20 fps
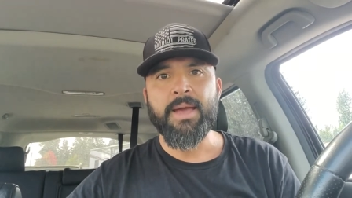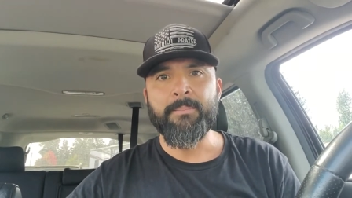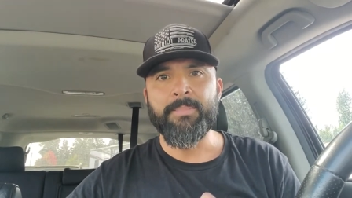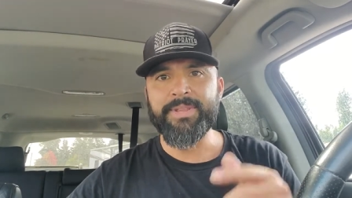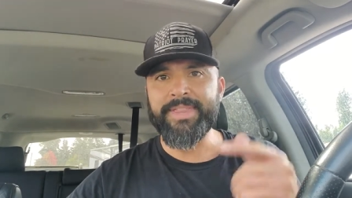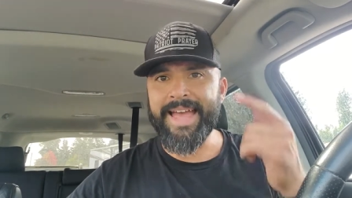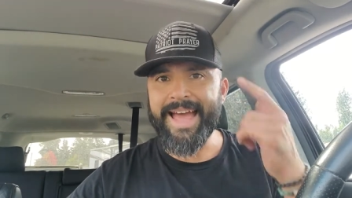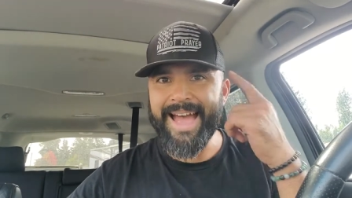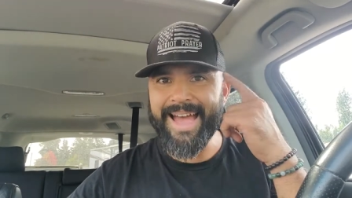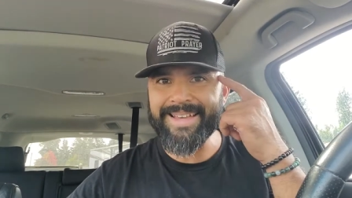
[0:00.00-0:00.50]

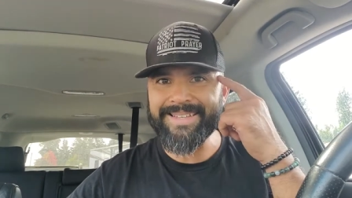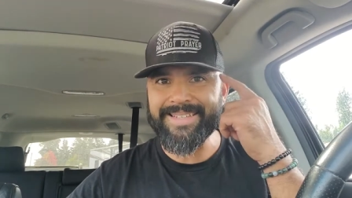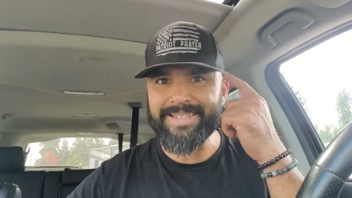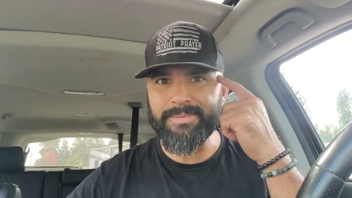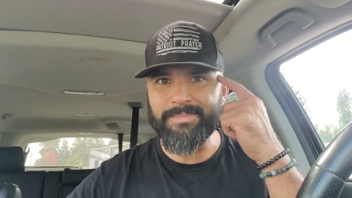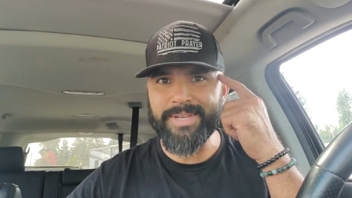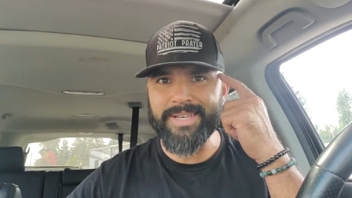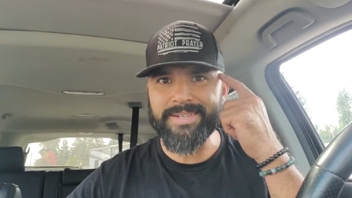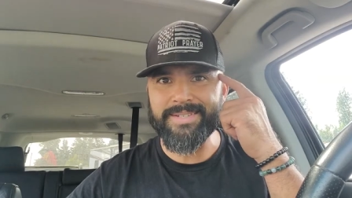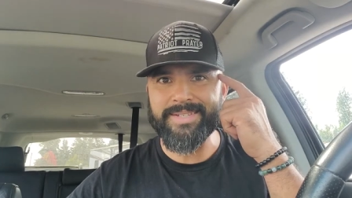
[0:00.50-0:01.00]
But that has to
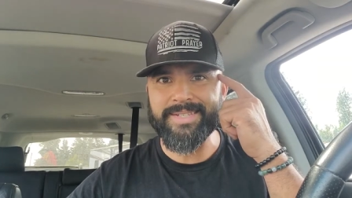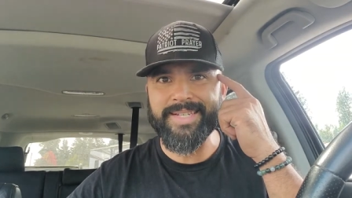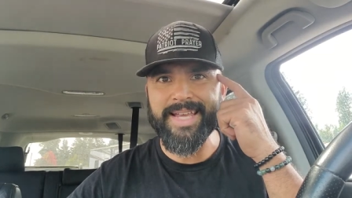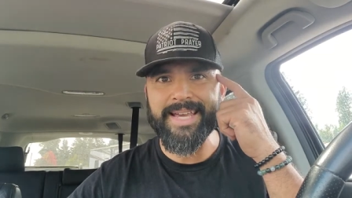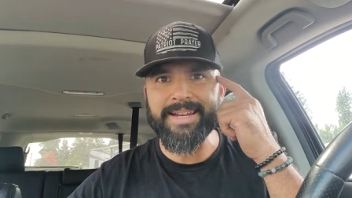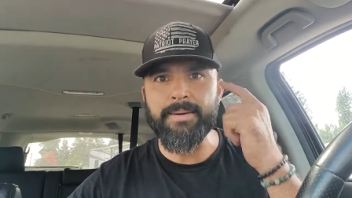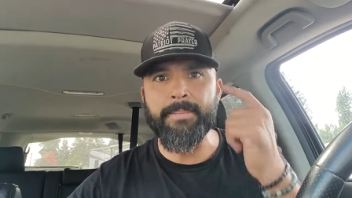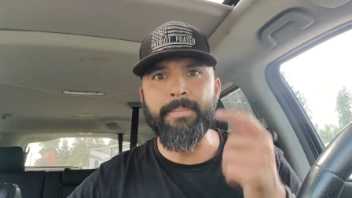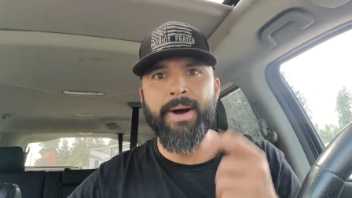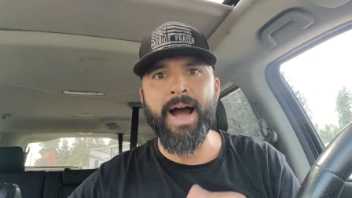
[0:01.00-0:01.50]
be a
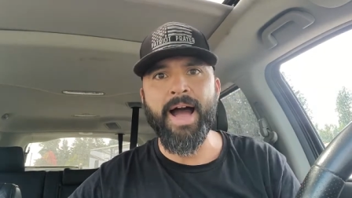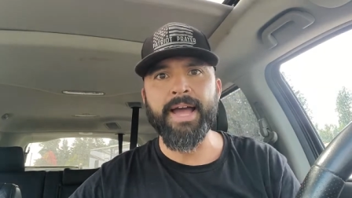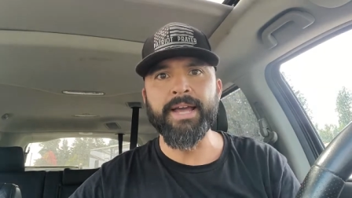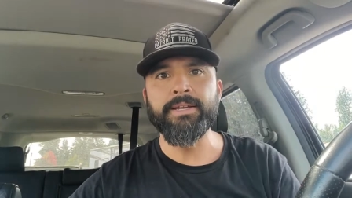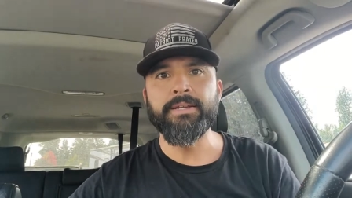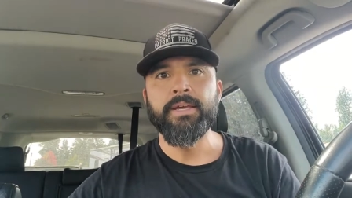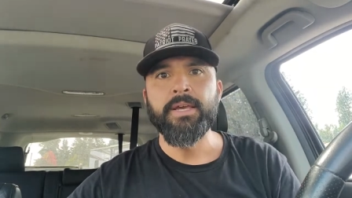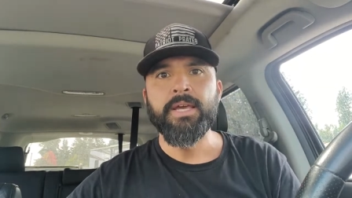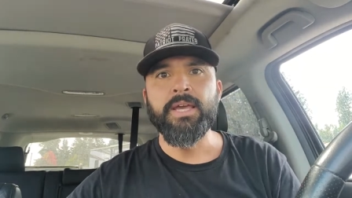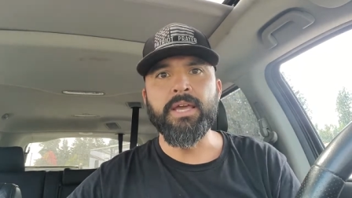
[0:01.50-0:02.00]
state of mind.